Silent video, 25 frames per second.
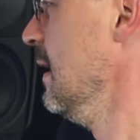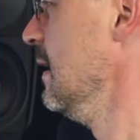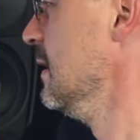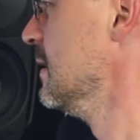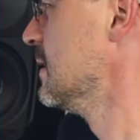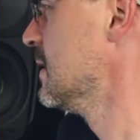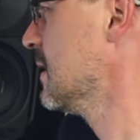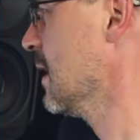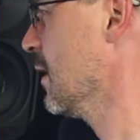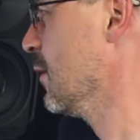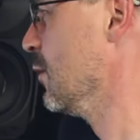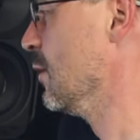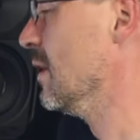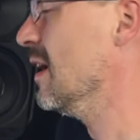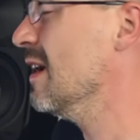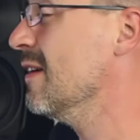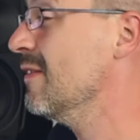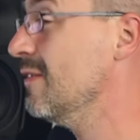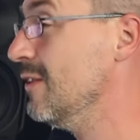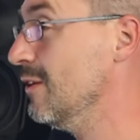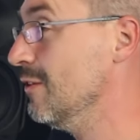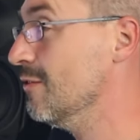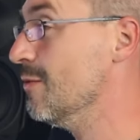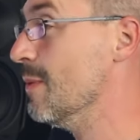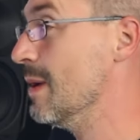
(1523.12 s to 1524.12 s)
So
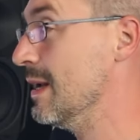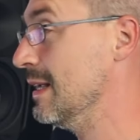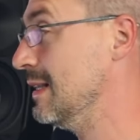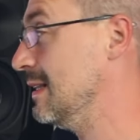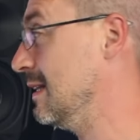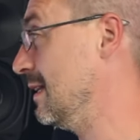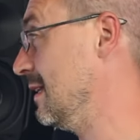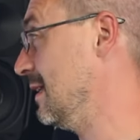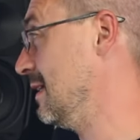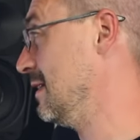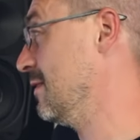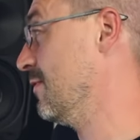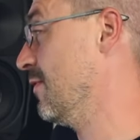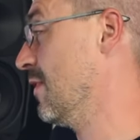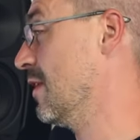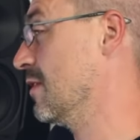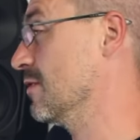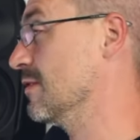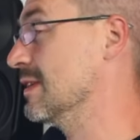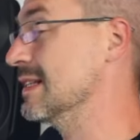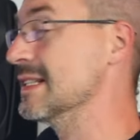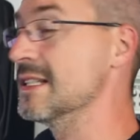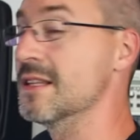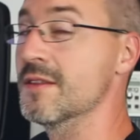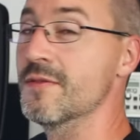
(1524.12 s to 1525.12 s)
if you've made it this
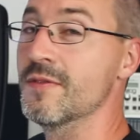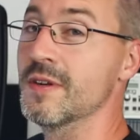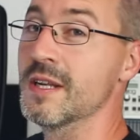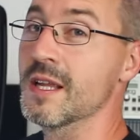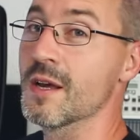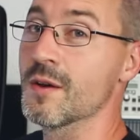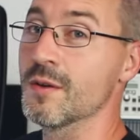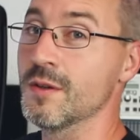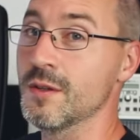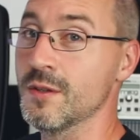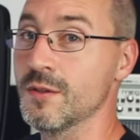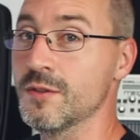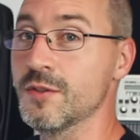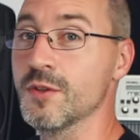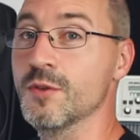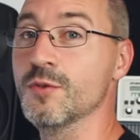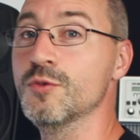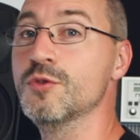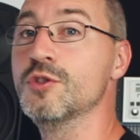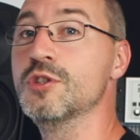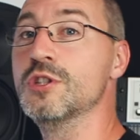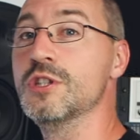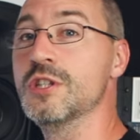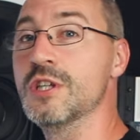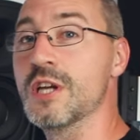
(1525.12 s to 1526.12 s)
far into the video, you
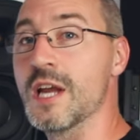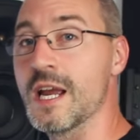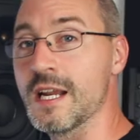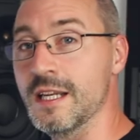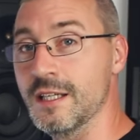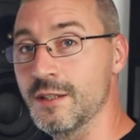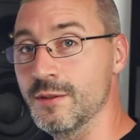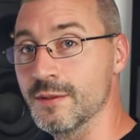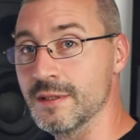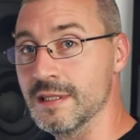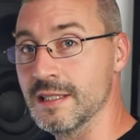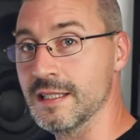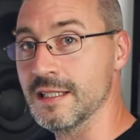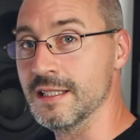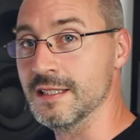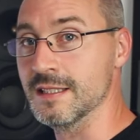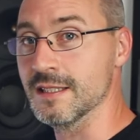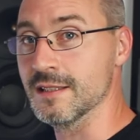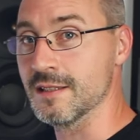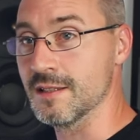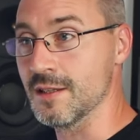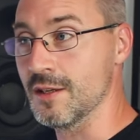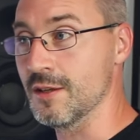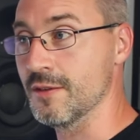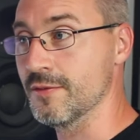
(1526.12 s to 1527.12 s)
do genuinely
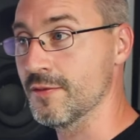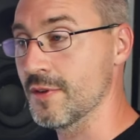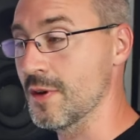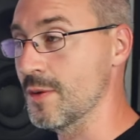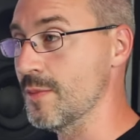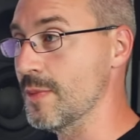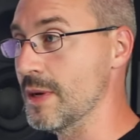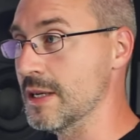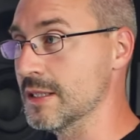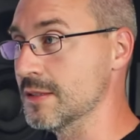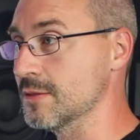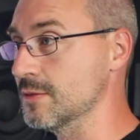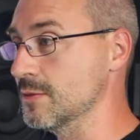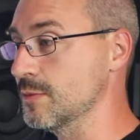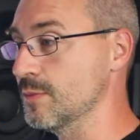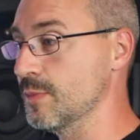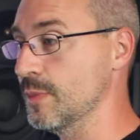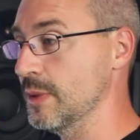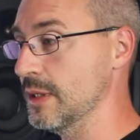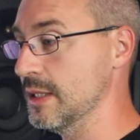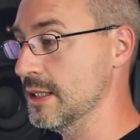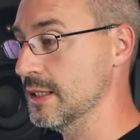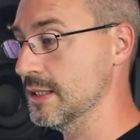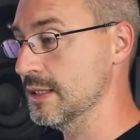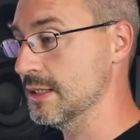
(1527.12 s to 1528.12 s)
deserve a medal,
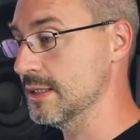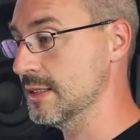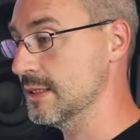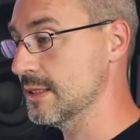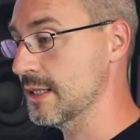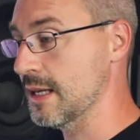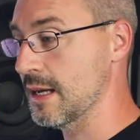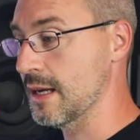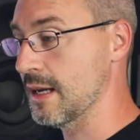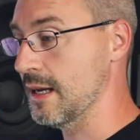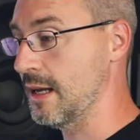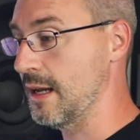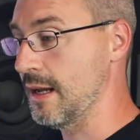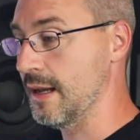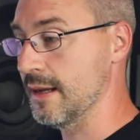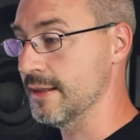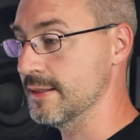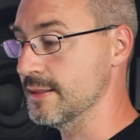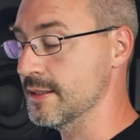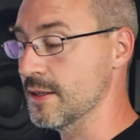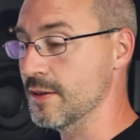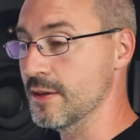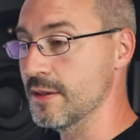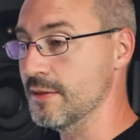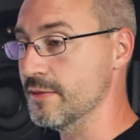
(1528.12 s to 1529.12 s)
because I
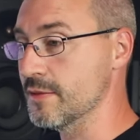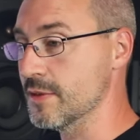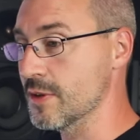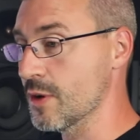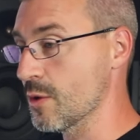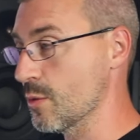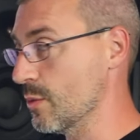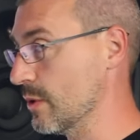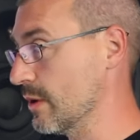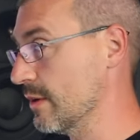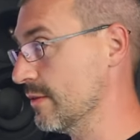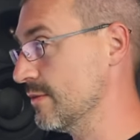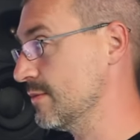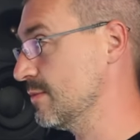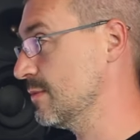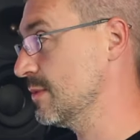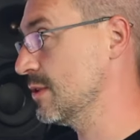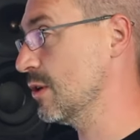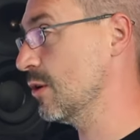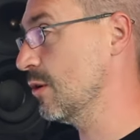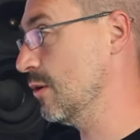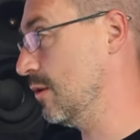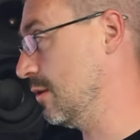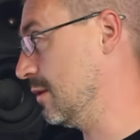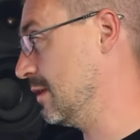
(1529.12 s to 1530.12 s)
don't even know what I've
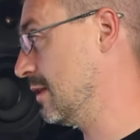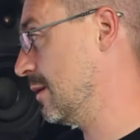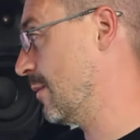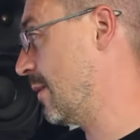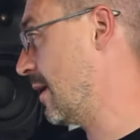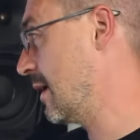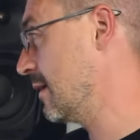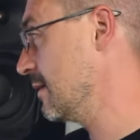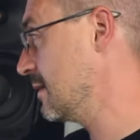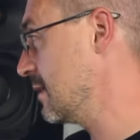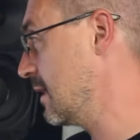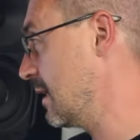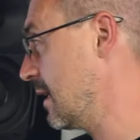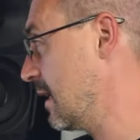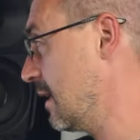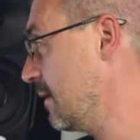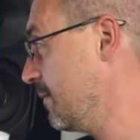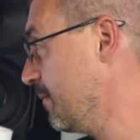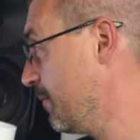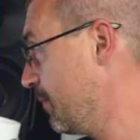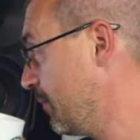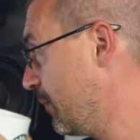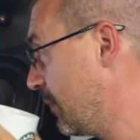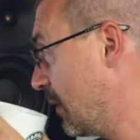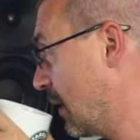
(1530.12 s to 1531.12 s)
talked about today.